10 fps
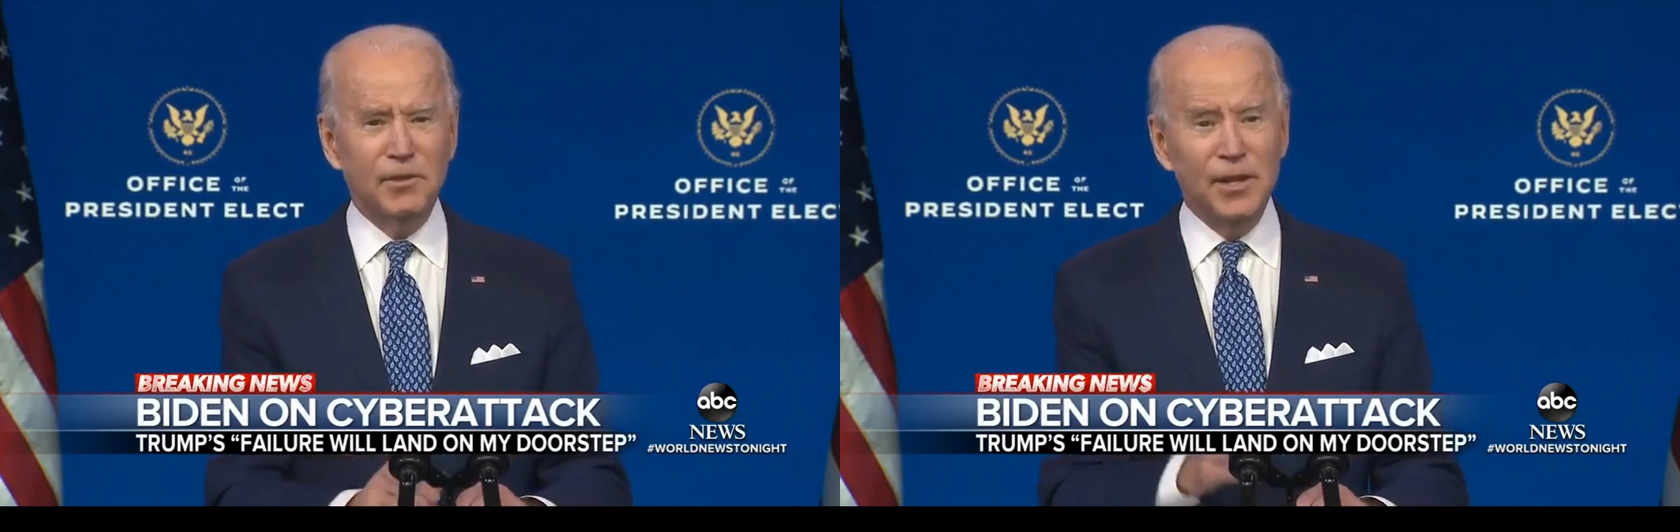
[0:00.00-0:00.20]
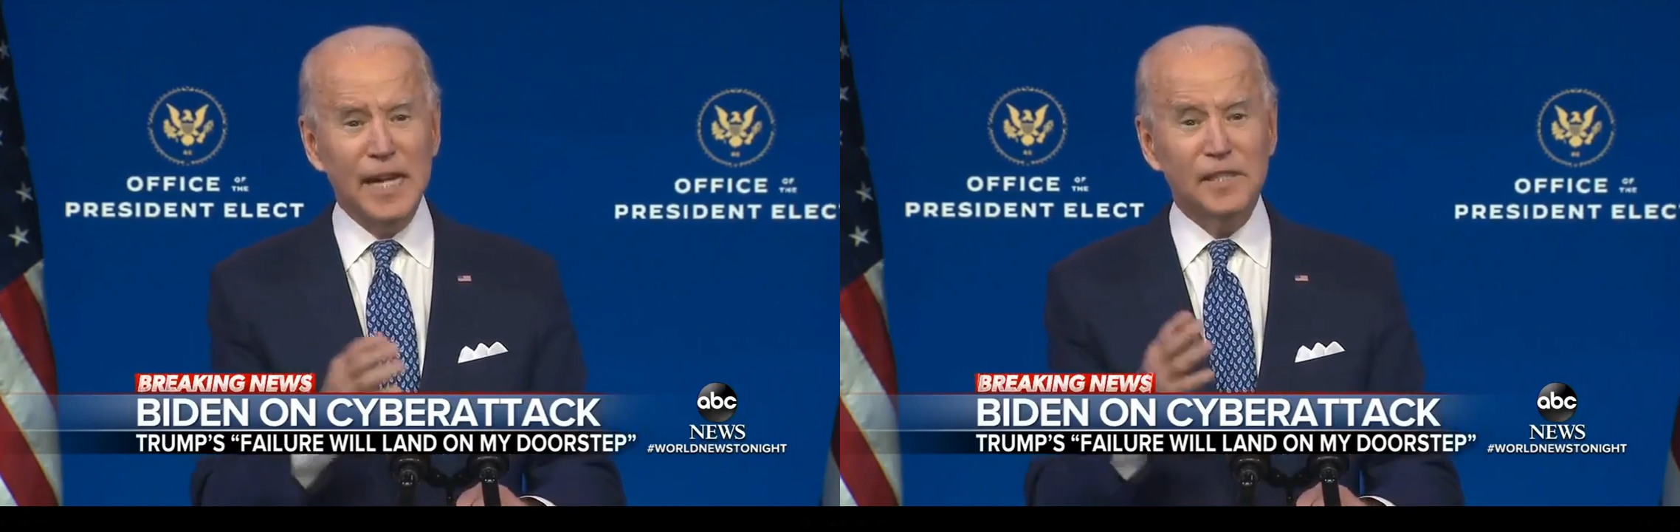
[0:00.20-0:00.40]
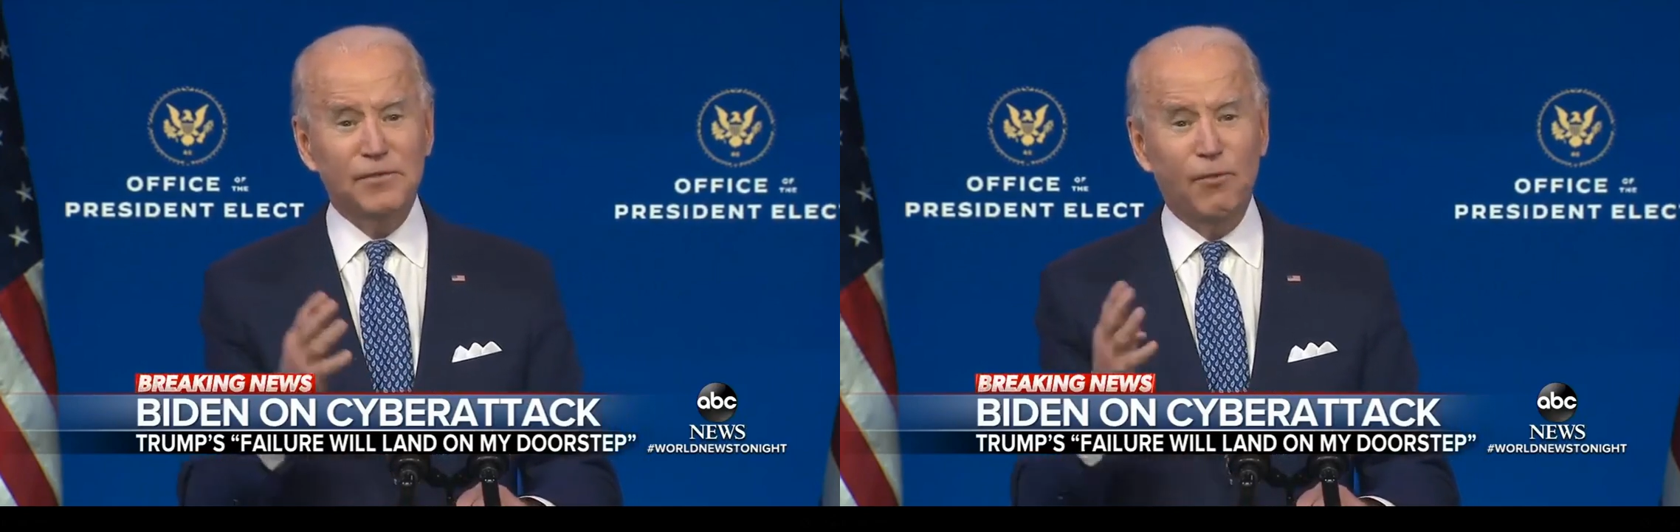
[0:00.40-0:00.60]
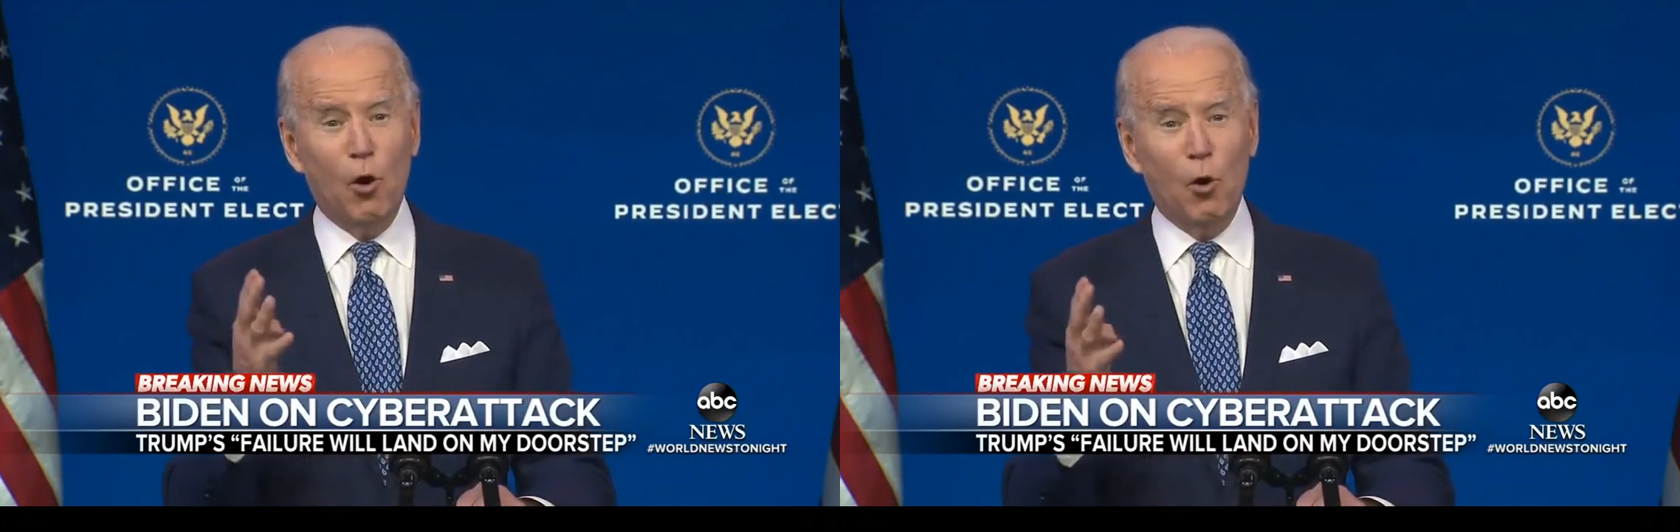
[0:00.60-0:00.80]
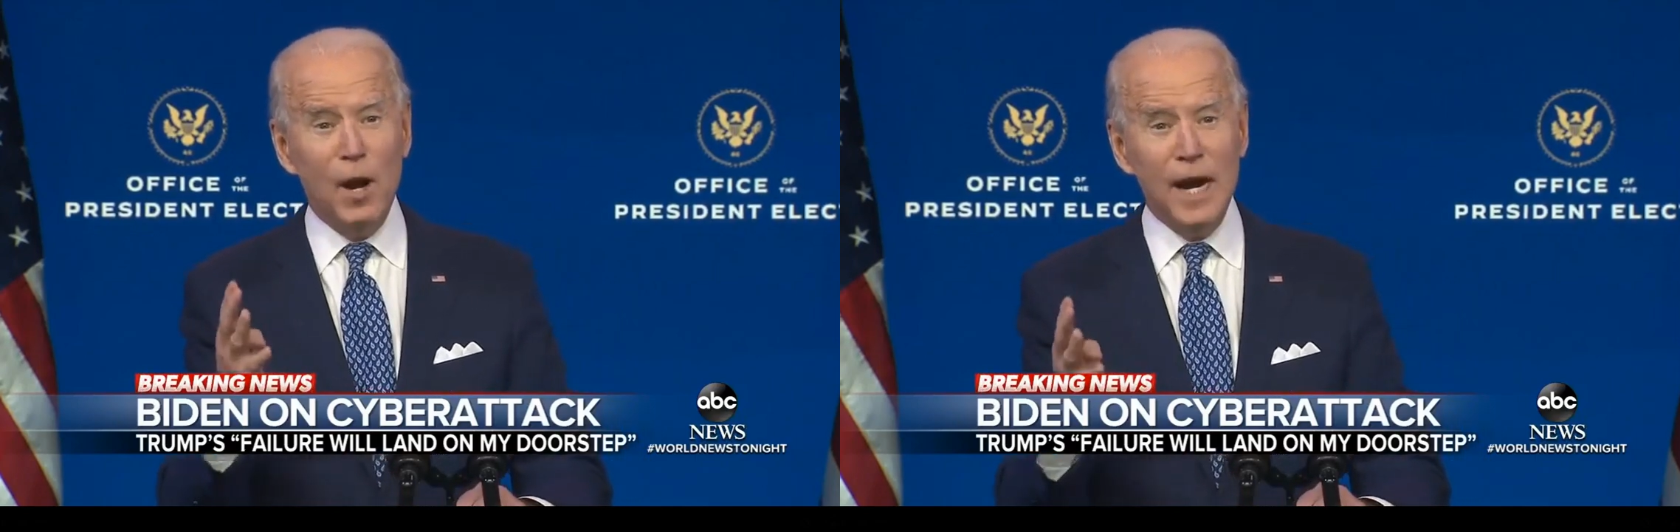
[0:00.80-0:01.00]
for the next
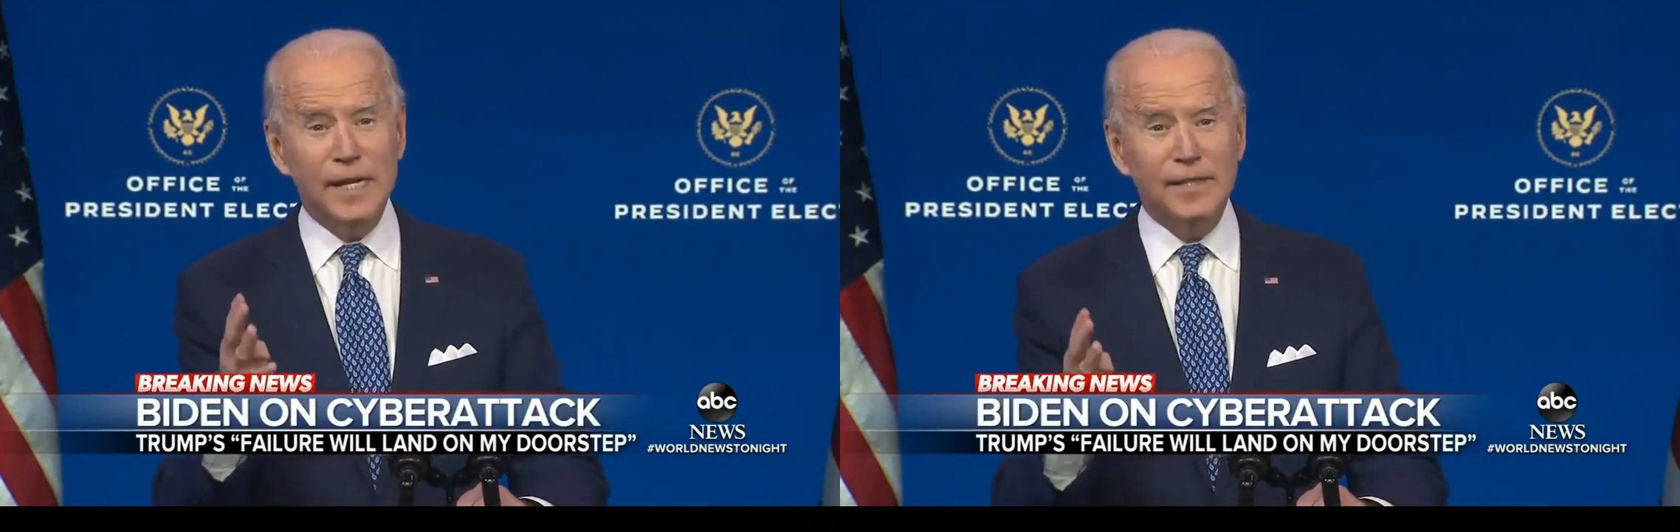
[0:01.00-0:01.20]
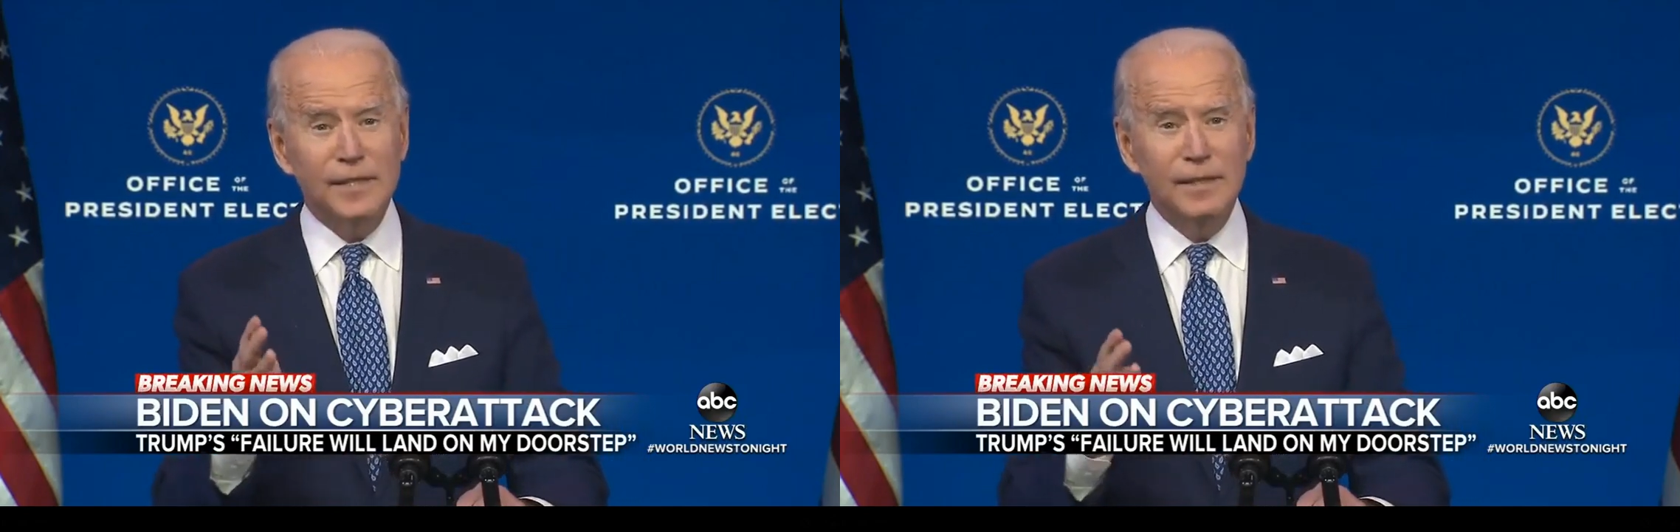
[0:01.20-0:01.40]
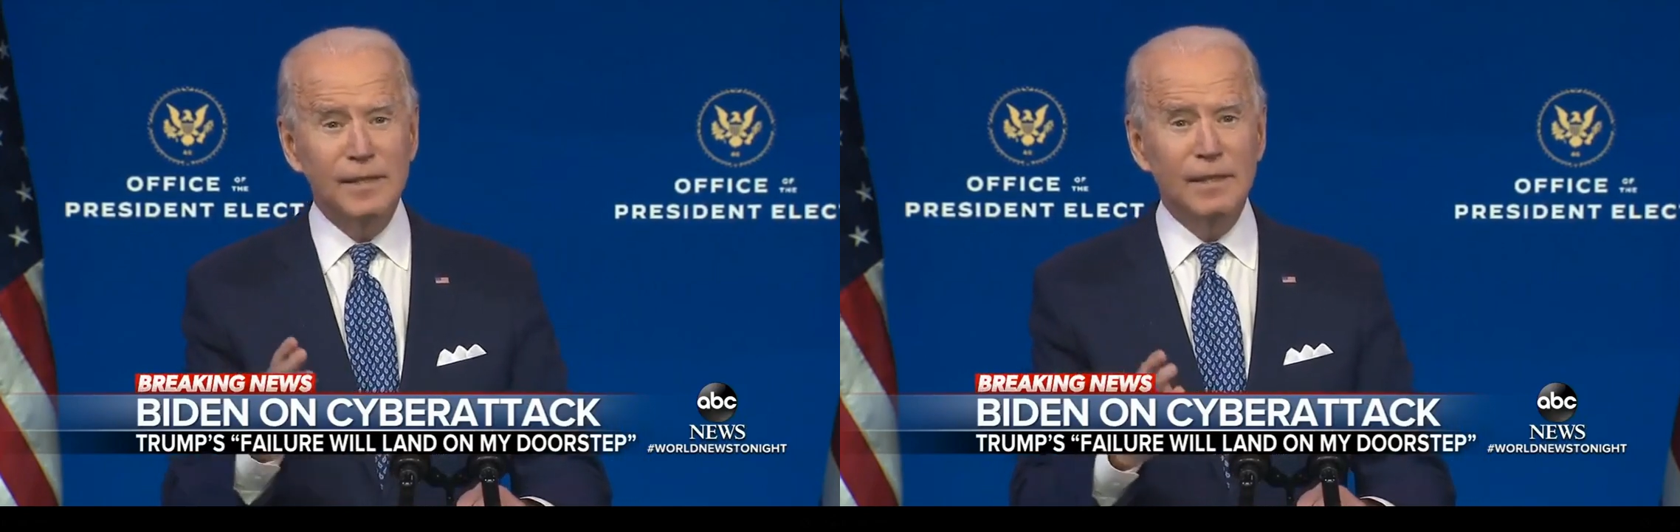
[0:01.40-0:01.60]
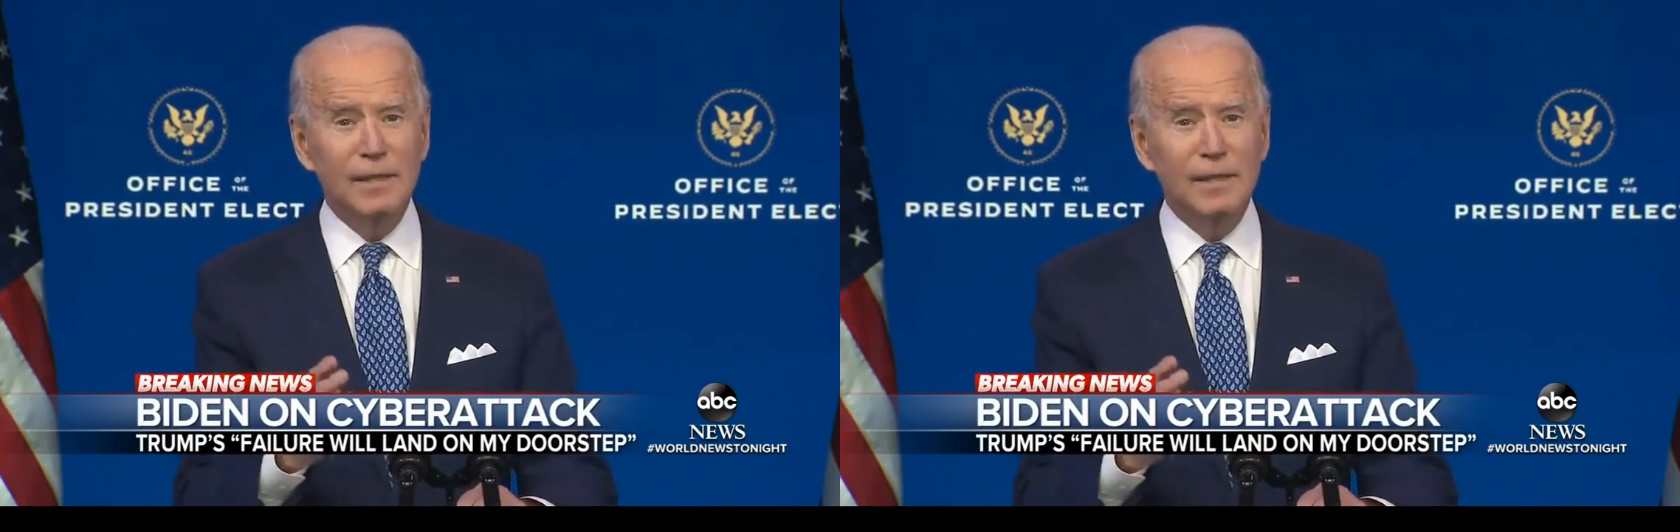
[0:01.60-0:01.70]
four weeks.